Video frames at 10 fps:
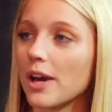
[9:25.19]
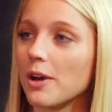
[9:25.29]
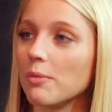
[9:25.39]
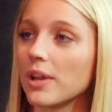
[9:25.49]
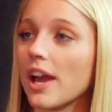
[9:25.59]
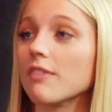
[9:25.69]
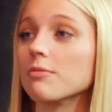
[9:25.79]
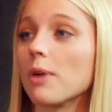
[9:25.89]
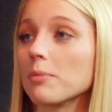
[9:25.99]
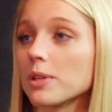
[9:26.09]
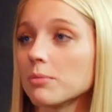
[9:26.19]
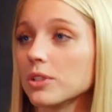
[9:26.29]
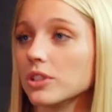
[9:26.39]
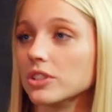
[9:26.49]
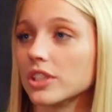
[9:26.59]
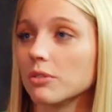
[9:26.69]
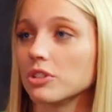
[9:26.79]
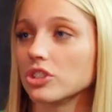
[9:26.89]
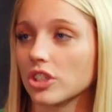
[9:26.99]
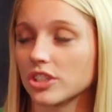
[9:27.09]
Um, we have Pumpkin Palooza,
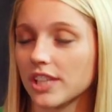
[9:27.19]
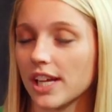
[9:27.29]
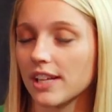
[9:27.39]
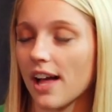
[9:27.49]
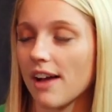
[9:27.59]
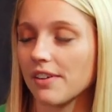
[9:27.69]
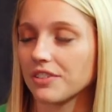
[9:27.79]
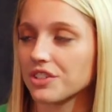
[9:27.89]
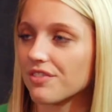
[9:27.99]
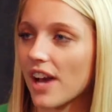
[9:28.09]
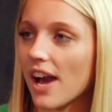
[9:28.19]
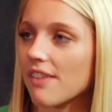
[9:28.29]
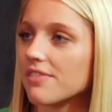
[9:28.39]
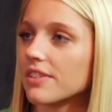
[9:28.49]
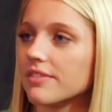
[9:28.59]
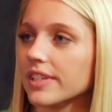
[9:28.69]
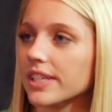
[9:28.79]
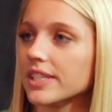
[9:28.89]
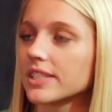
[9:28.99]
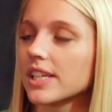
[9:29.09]
which is our Stay Alive After Five
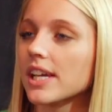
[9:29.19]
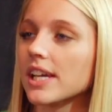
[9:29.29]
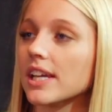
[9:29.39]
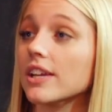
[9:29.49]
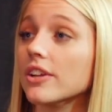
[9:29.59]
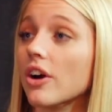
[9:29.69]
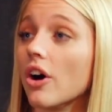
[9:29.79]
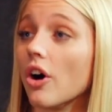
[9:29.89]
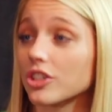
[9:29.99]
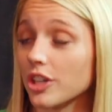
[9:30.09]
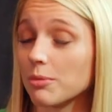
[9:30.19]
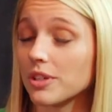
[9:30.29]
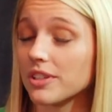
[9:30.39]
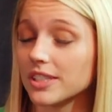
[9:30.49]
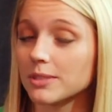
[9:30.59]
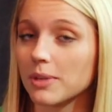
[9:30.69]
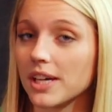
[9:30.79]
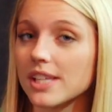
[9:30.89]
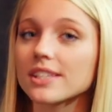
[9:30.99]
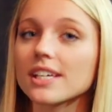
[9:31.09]
event in October this month.